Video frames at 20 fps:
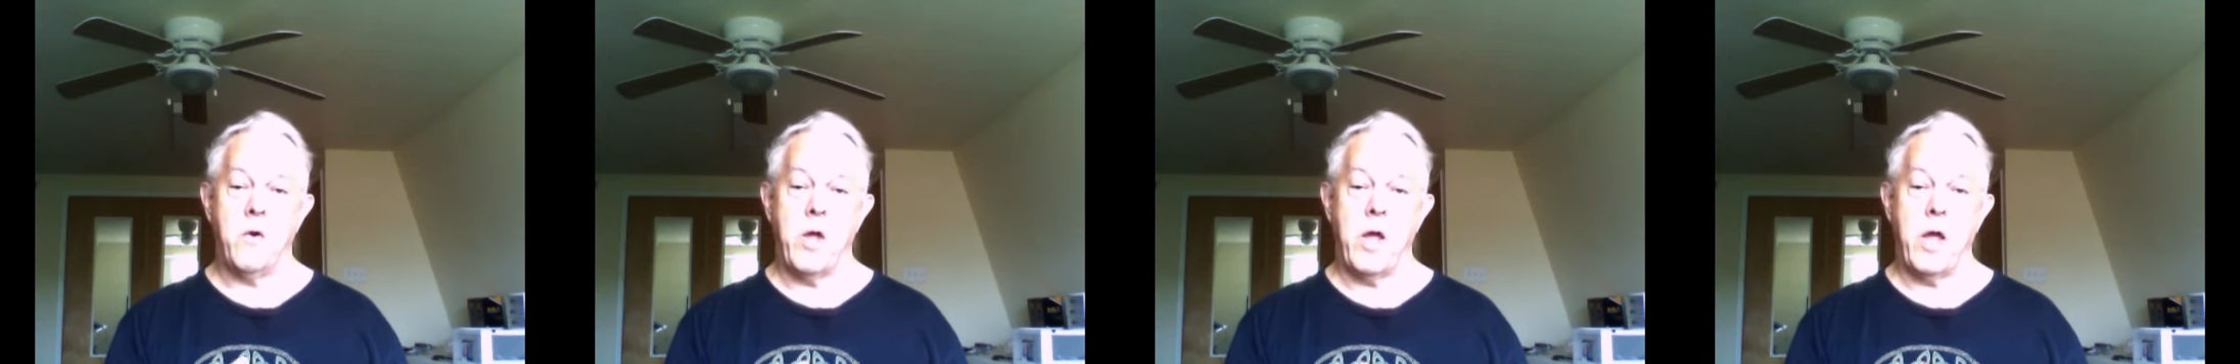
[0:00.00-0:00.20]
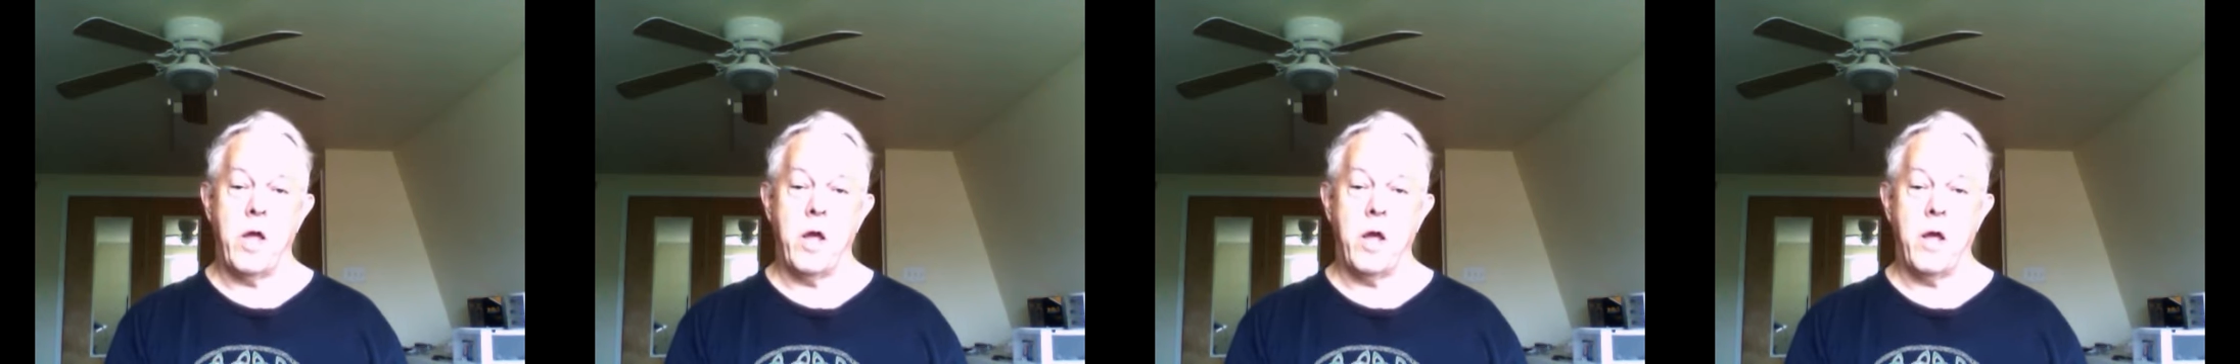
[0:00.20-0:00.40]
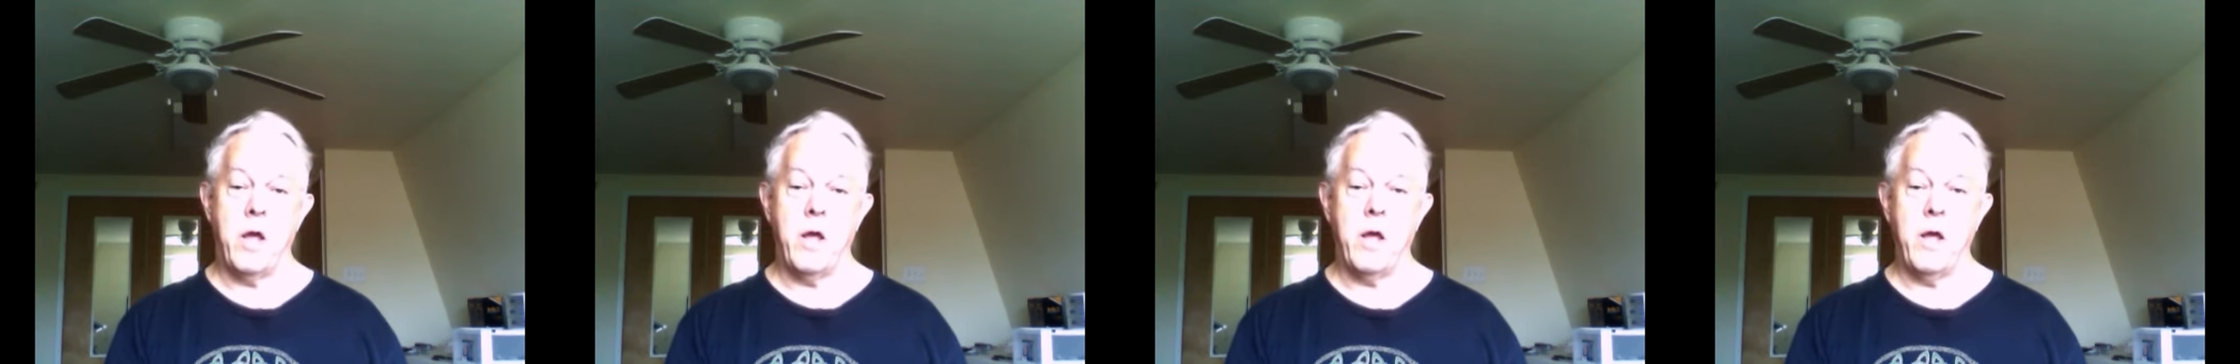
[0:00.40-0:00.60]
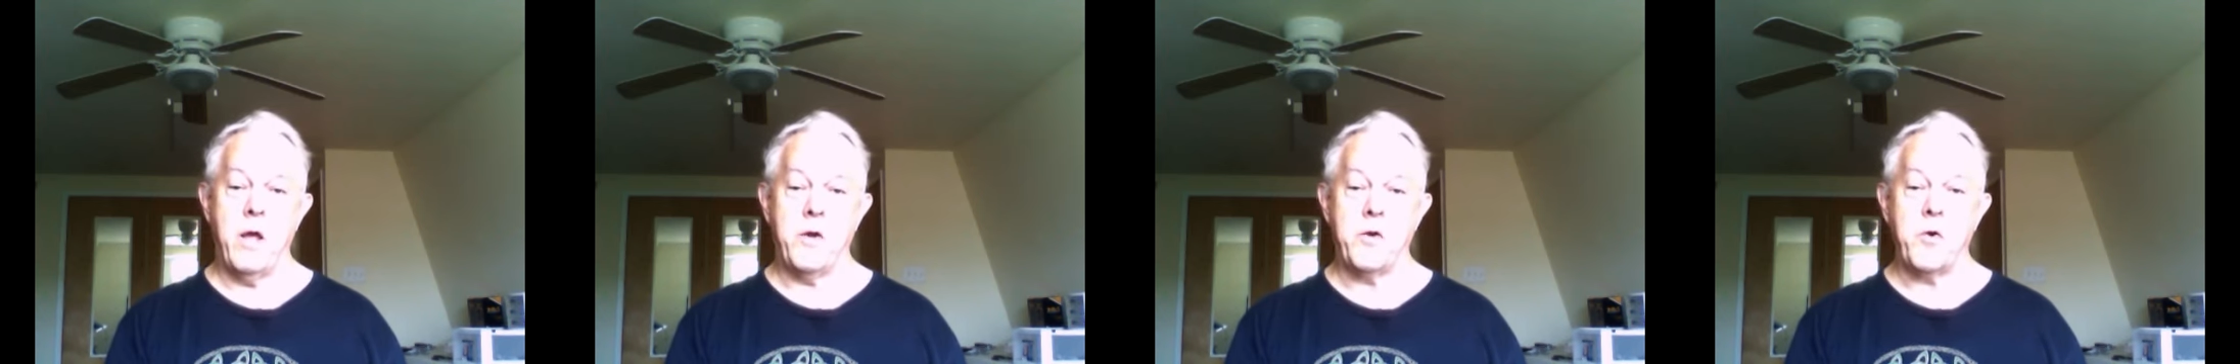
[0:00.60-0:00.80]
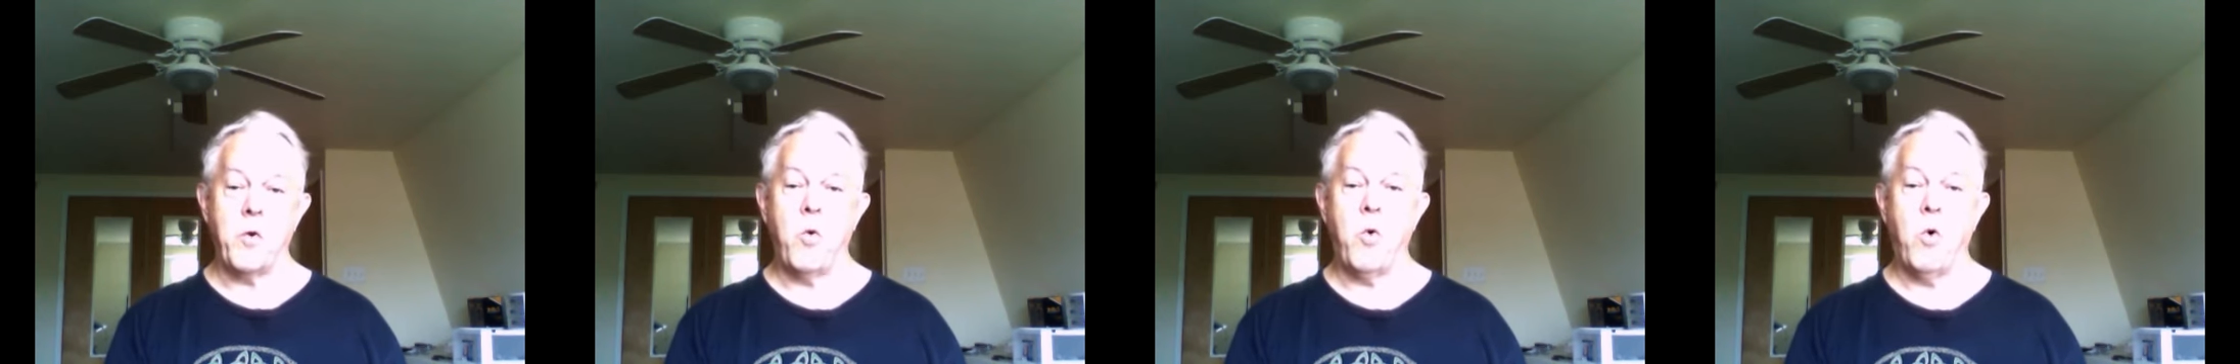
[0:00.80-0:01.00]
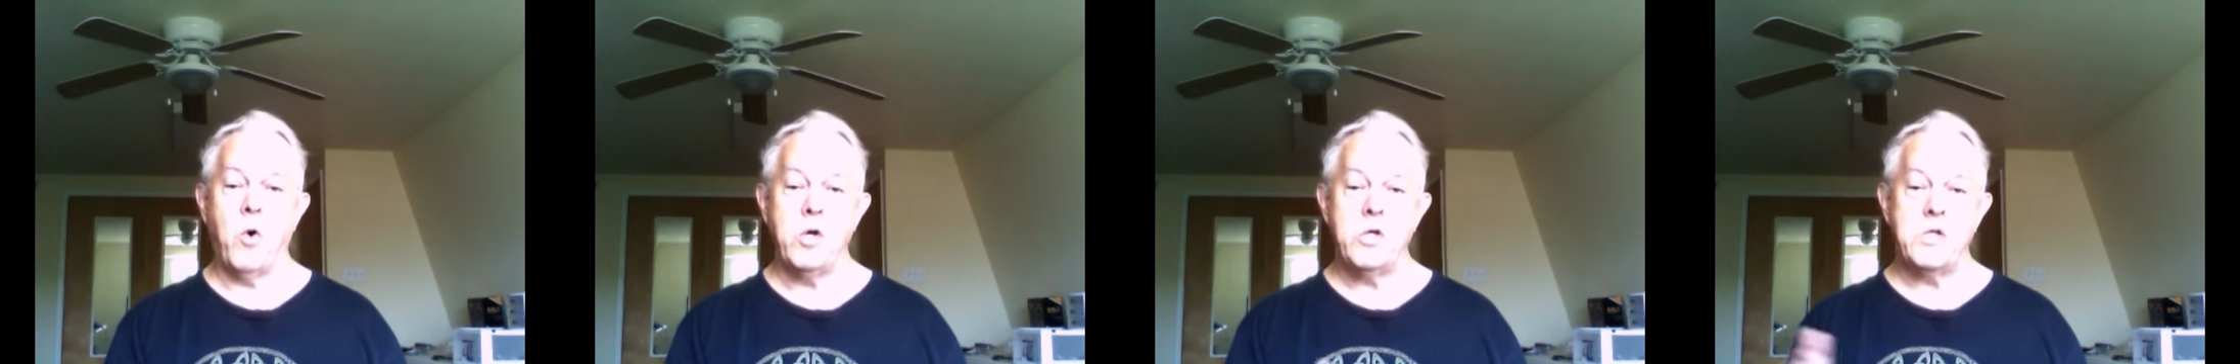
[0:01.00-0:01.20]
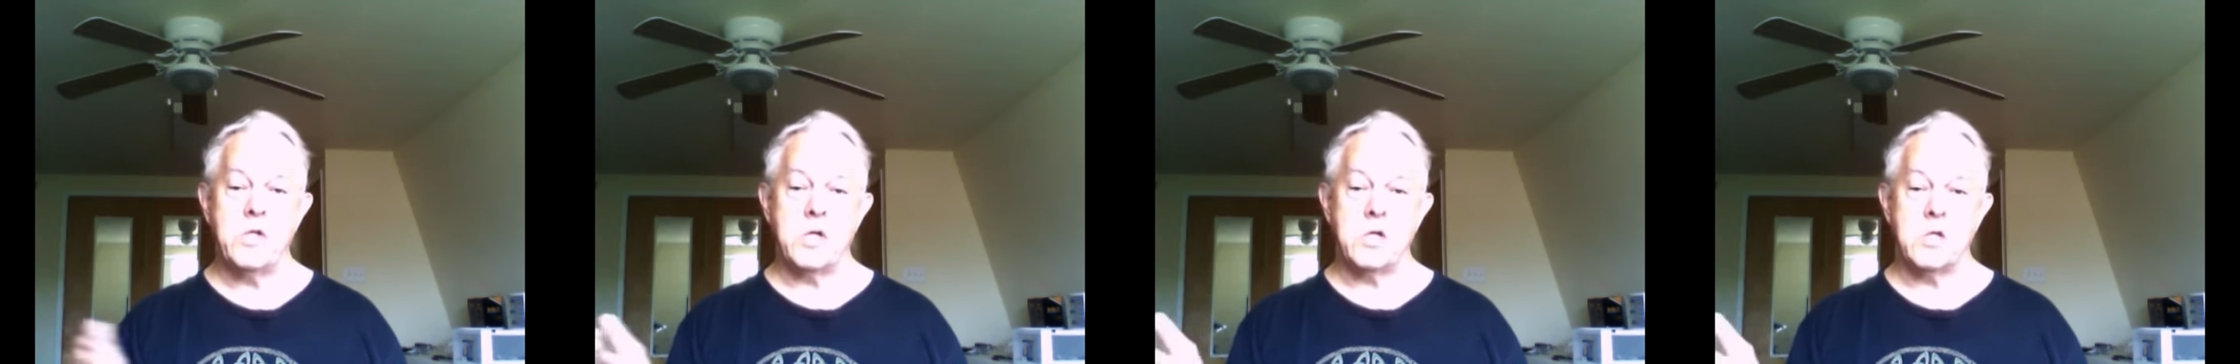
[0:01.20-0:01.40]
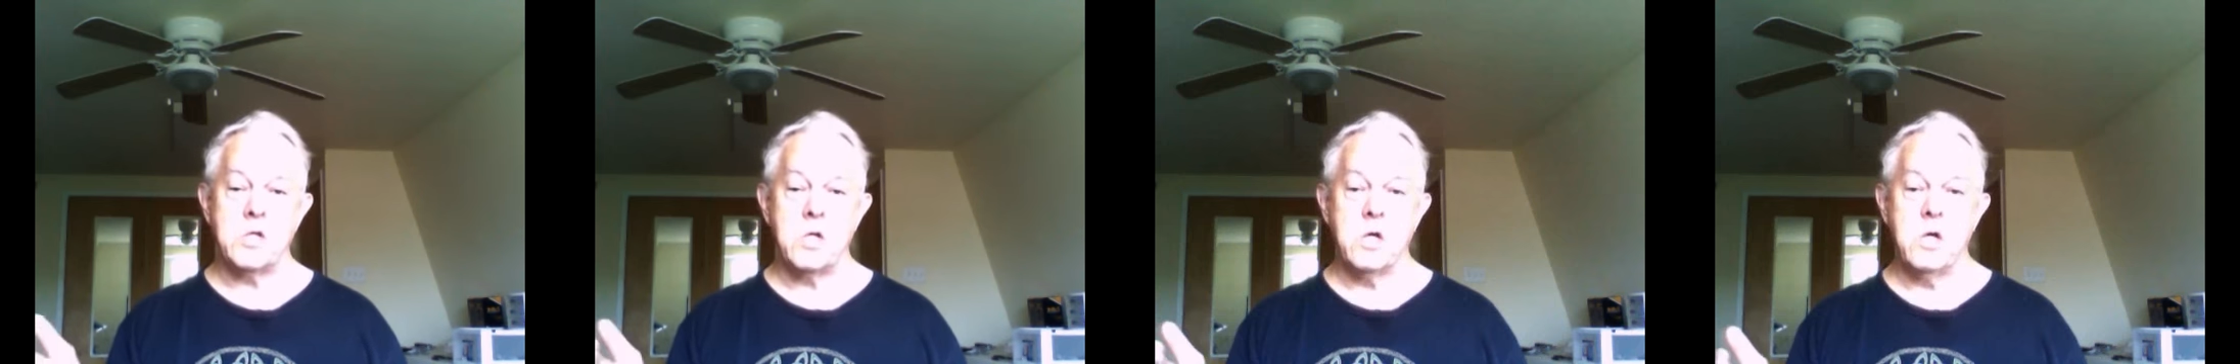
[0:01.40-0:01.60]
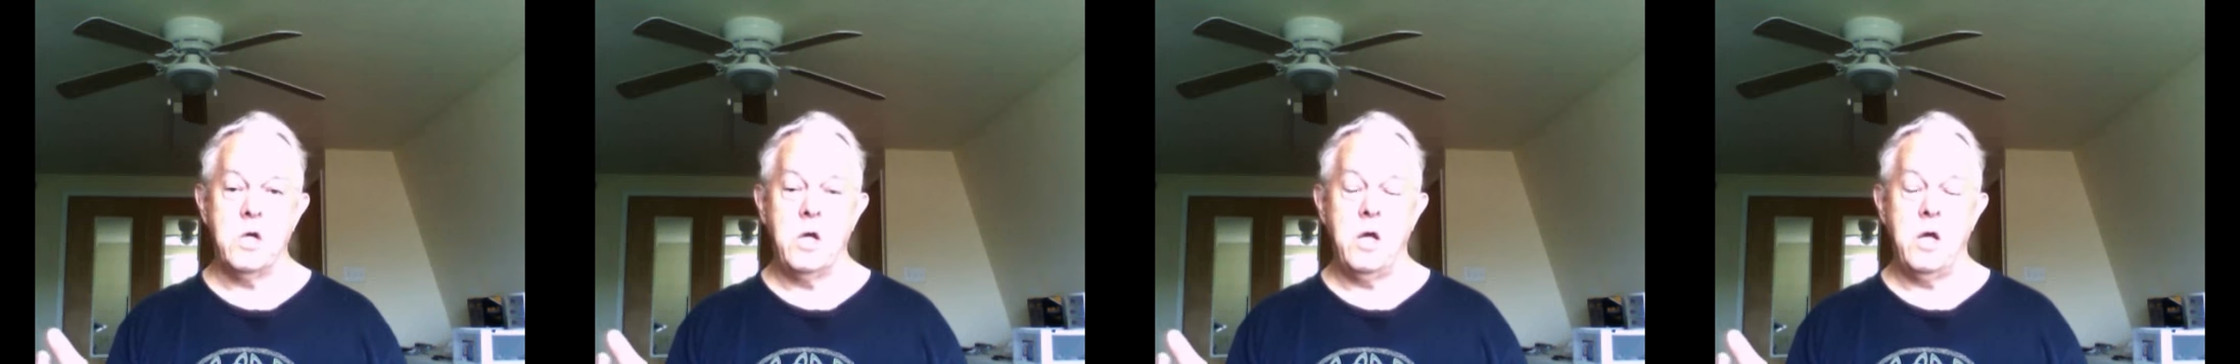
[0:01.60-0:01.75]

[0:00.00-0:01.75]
horses.